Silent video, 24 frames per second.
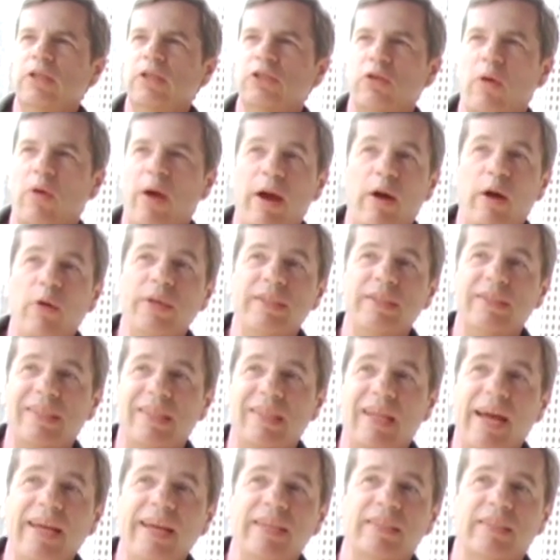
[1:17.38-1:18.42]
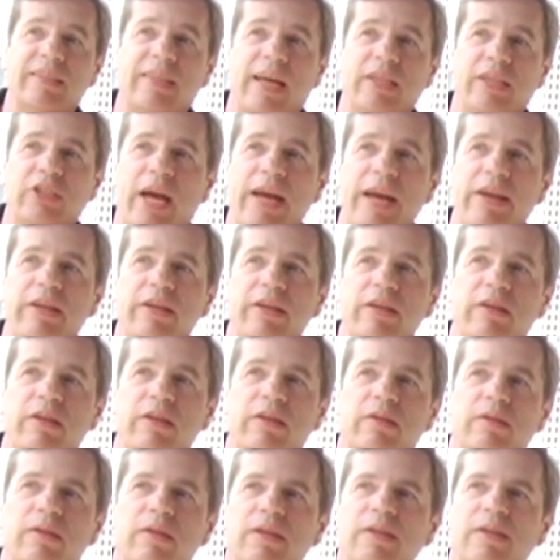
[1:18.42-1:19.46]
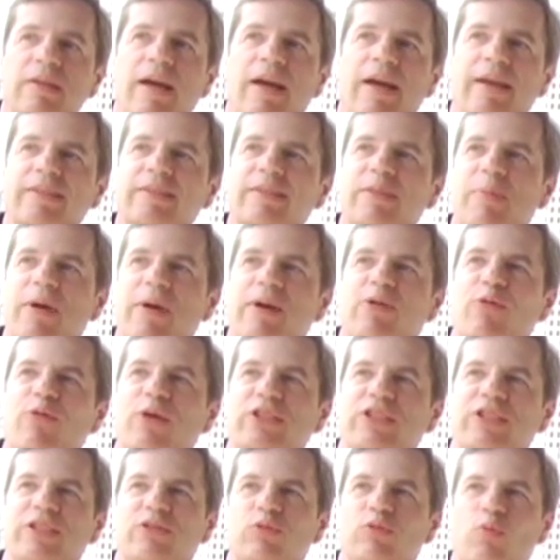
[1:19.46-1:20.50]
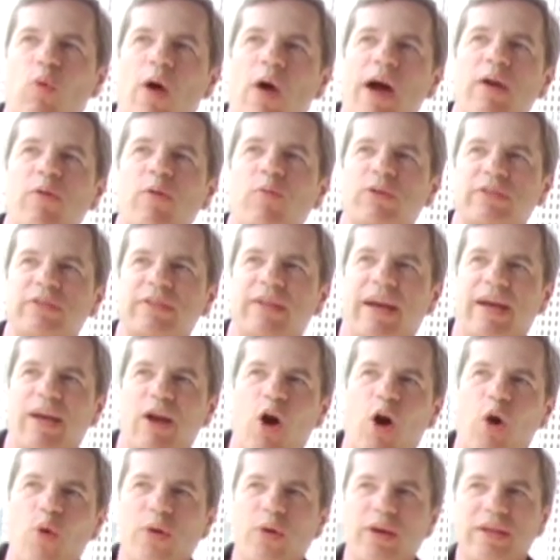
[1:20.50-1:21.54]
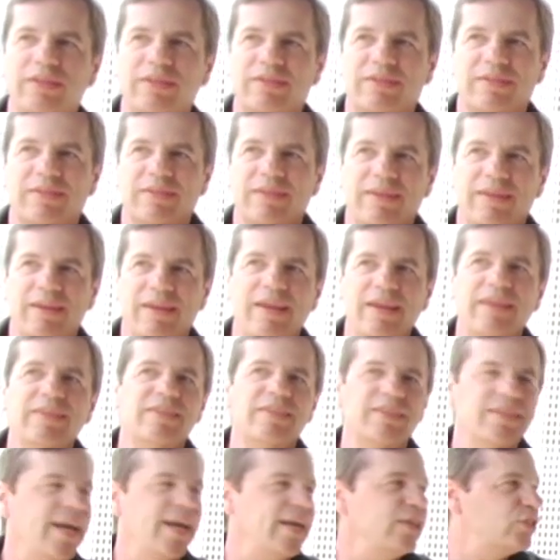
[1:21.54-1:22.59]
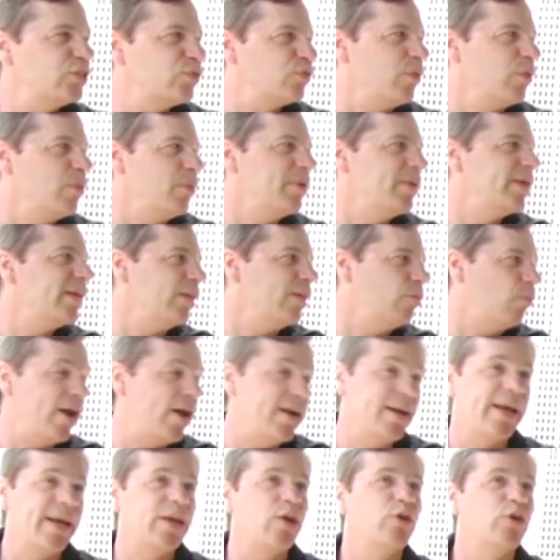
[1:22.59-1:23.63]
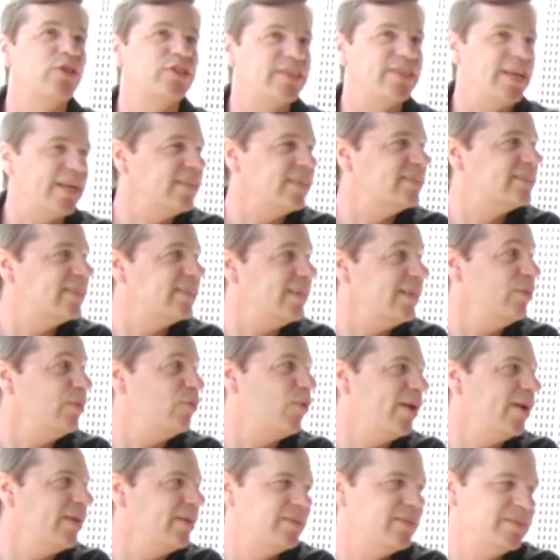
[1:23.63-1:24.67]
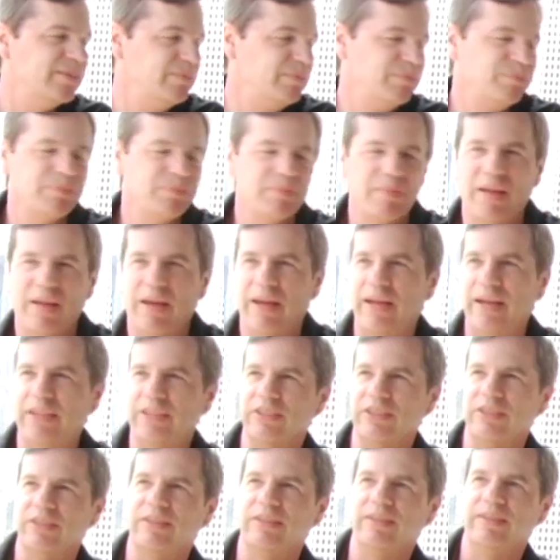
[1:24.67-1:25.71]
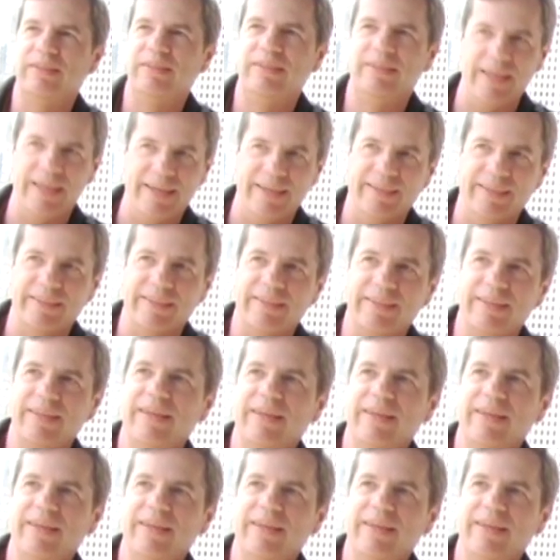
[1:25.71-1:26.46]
So I always liked sketch. I guess the better question is, why wasn't I always in sketch from the beginning? Why didn't I go to Second City? And I just didn't.